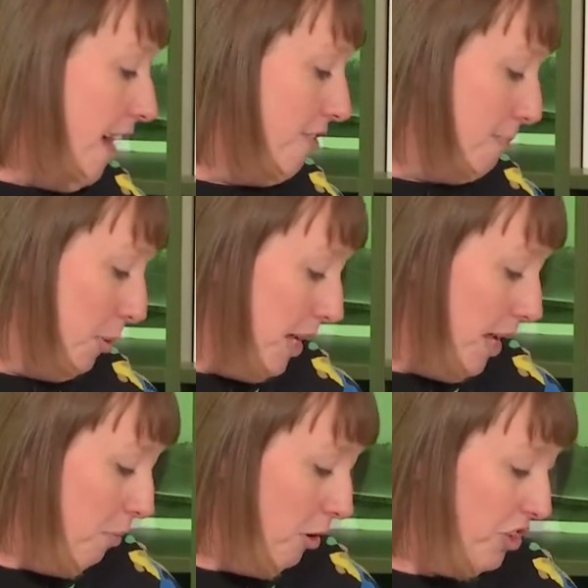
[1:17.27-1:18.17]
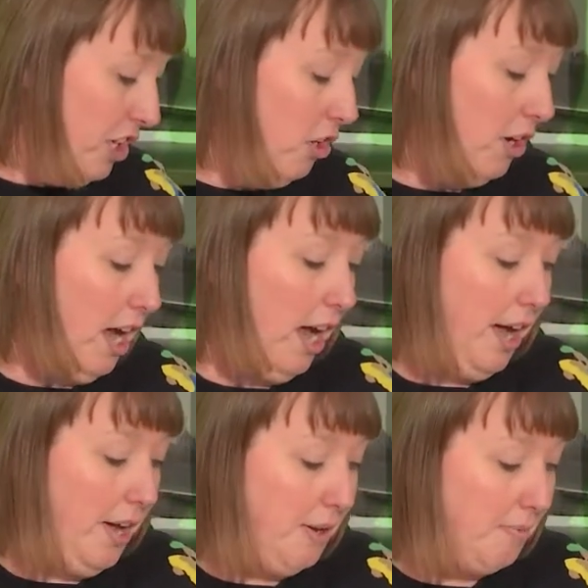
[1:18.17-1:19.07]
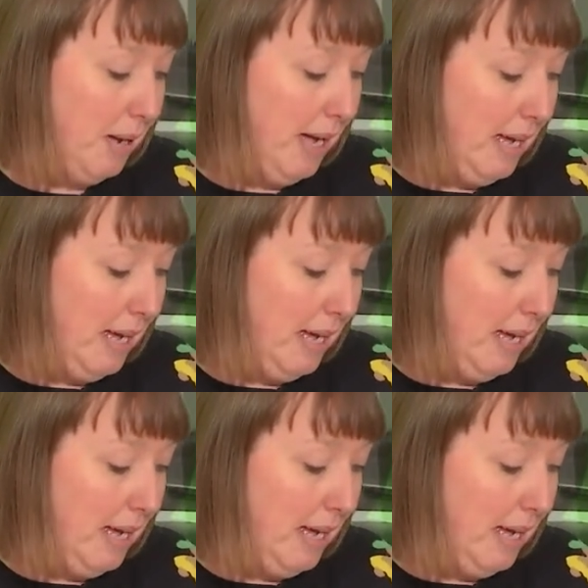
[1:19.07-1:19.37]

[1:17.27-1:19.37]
everybody watching along at home,